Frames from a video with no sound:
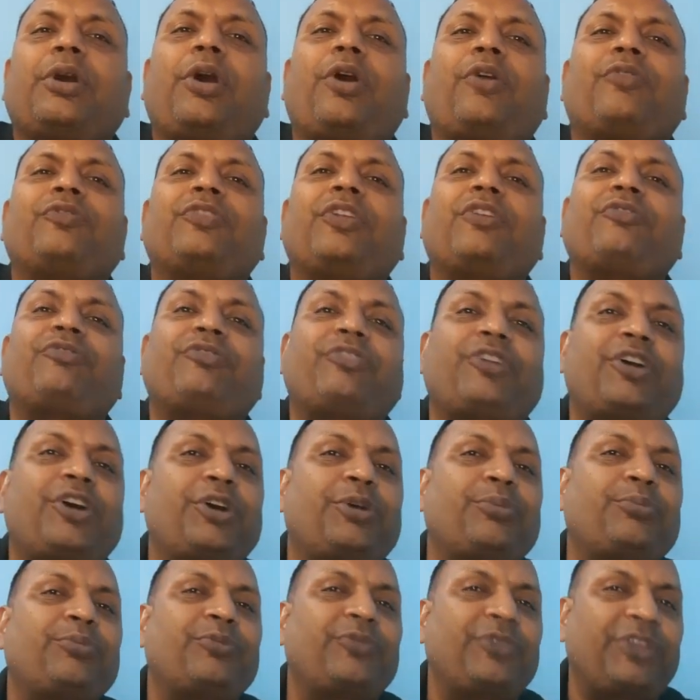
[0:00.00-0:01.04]
of the
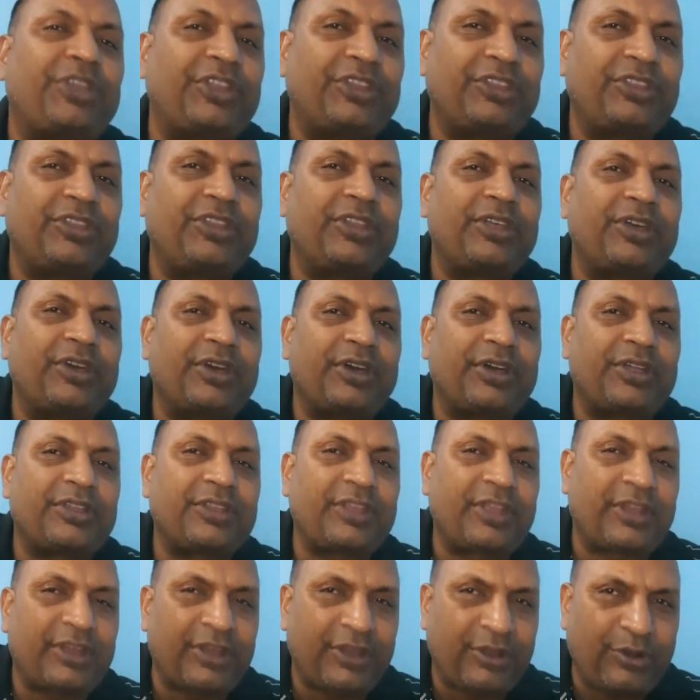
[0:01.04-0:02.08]
firm in uh,
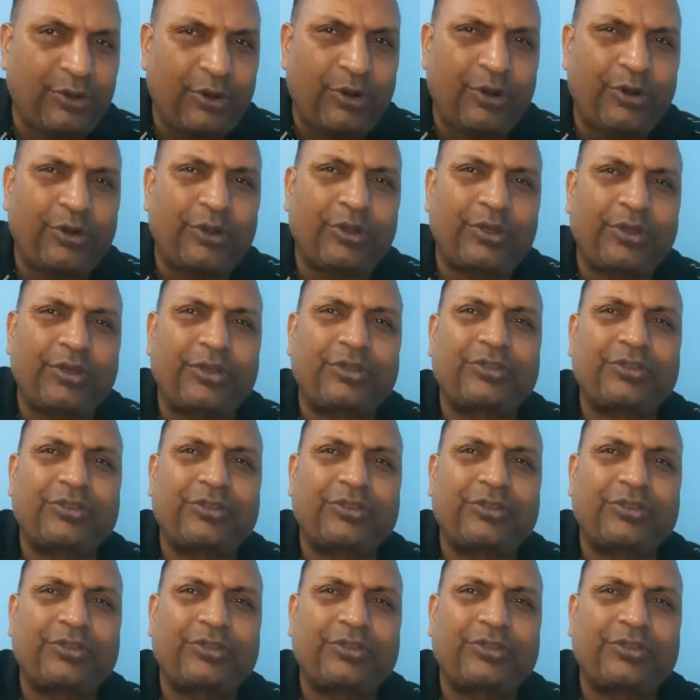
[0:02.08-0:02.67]
the record